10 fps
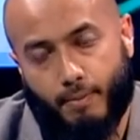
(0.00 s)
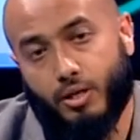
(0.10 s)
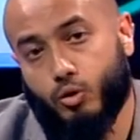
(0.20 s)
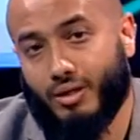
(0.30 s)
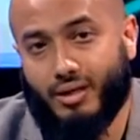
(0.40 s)
but
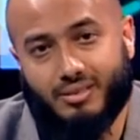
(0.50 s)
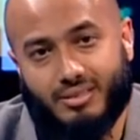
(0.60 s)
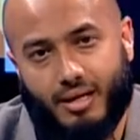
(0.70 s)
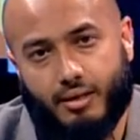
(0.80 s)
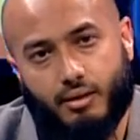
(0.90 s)
you can
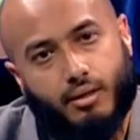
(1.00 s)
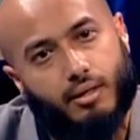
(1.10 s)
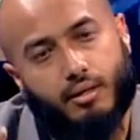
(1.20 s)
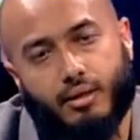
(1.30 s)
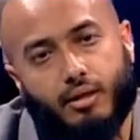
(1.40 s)
understand,
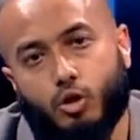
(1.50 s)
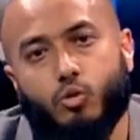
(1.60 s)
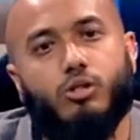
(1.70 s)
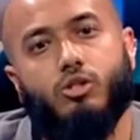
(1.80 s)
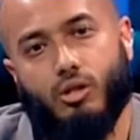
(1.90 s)
then you
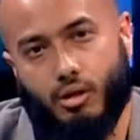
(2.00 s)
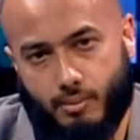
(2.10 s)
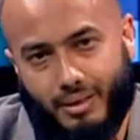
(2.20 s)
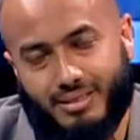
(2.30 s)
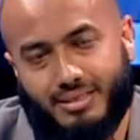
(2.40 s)
need to learn
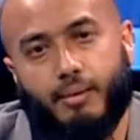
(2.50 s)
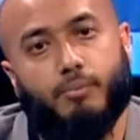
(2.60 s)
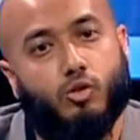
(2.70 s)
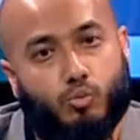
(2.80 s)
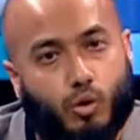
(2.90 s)
about Islam
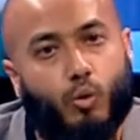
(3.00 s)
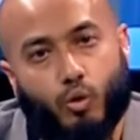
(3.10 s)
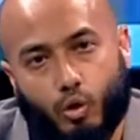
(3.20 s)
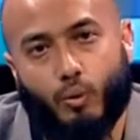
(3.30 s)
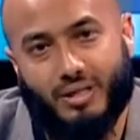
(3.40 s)
because we all
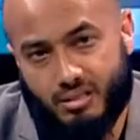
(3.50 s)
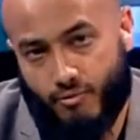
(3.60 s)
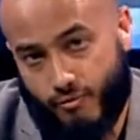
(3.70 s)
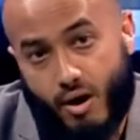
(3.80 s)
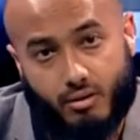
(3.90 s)
know it's a
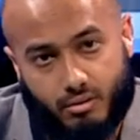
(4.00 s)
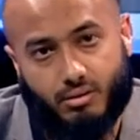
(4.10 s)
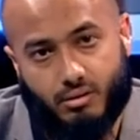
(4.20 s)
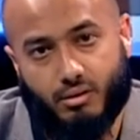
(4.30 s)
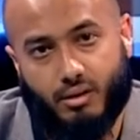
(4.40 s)
fard,
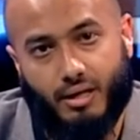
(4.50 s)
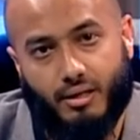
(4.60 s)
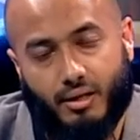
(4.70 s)
okay?